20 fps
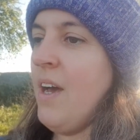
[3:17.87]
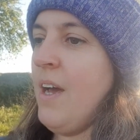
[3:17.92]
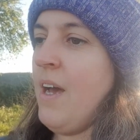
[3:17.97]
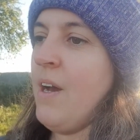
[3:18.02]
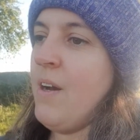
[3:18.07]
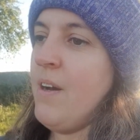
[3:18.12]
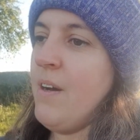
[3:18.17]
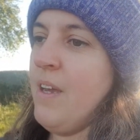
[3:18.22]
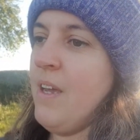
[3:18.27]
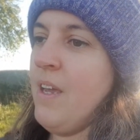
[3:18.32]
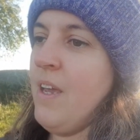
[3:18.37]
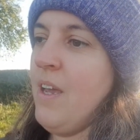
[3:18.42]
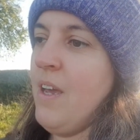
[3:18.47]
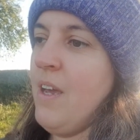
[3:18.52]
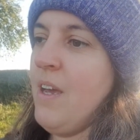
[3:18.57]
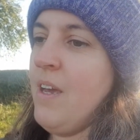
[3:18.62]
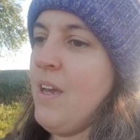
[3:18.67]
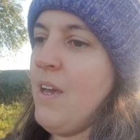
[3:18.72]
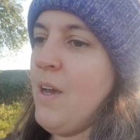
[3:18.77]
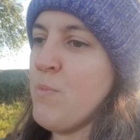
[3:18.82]

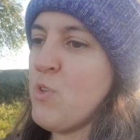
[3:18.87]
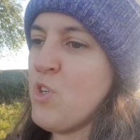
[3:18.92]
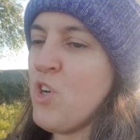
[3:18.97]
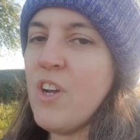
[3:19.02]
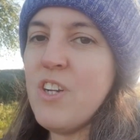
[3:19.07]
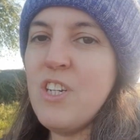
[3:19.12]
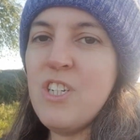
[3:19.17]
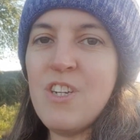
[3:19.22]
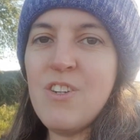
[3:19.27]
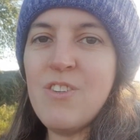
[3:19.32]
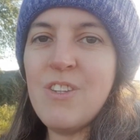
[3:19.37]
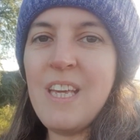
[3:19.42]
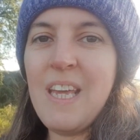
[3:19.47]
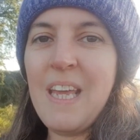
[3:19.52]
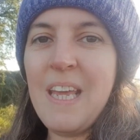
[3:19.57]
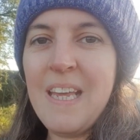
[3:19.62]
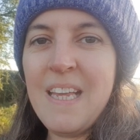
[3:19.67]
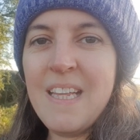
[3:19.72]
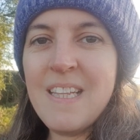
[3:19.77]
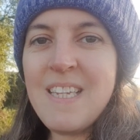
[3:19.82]
I'm trying to do
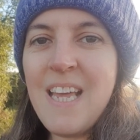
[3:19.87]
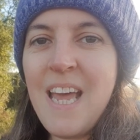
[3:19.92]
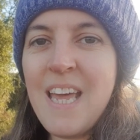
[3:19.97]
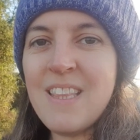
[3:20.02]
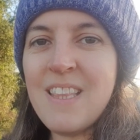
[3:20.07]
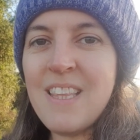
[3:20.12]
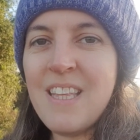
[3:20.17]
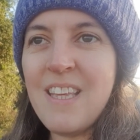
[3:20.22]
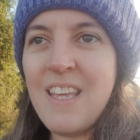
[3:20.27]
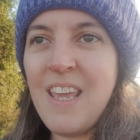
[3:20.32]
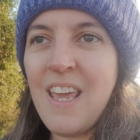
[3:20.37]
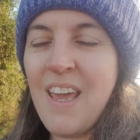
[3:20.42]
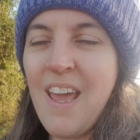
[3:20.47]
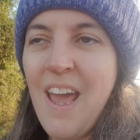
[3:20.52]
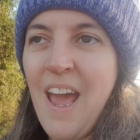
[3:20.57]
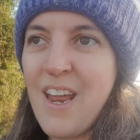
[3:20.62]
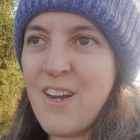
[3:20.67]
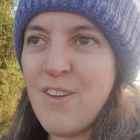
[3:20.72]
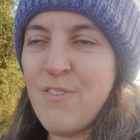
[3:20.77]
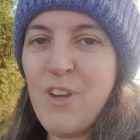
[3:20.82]
the 10th
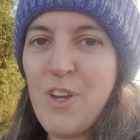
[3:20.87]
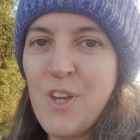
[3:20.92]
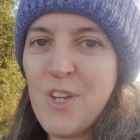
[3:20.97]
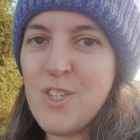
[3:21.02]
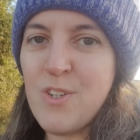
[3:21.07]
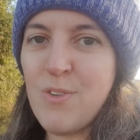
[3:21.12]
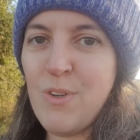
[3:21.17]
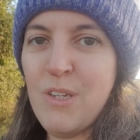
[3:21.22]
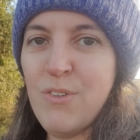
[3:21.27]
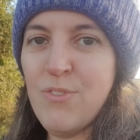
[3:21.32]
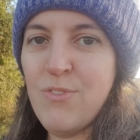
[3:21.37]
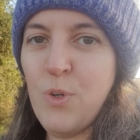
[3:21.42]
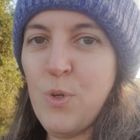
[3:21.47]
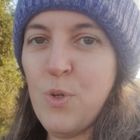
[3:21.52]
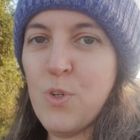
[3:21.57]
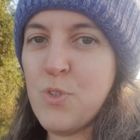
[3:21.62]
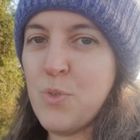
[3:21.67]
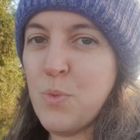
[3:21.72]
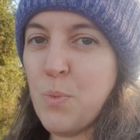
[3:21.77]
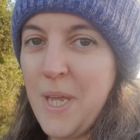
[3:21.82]
year anniversary
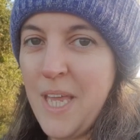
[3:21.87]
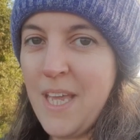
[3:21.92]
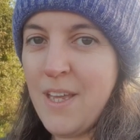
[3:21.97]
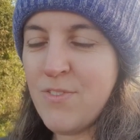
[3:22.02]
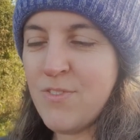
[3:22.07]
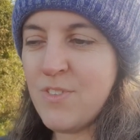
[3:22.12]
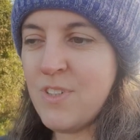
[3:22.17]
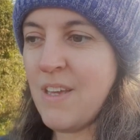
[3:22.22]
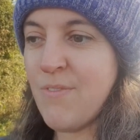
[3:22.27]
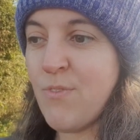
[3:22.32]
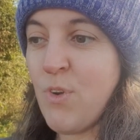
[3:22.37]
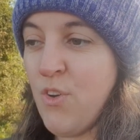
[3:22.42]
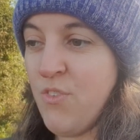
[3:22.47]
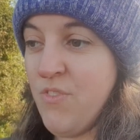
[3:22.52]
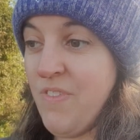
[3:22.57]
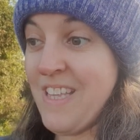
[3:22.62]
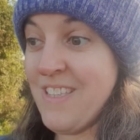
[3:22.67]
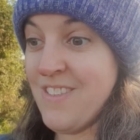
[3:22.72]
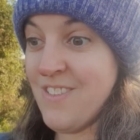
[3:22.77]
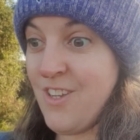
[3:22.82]
for Zwift. They've got
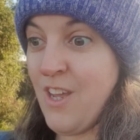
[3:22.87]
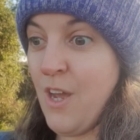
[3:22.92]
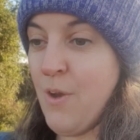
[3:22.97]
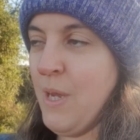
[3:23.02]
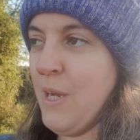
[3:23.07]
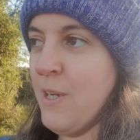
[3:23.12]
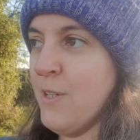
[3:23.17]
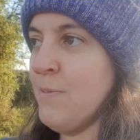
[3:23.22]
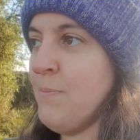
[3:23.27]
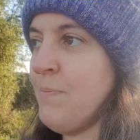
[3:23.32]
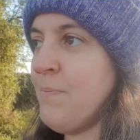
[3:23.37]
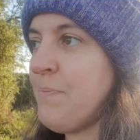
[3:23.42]
events going on,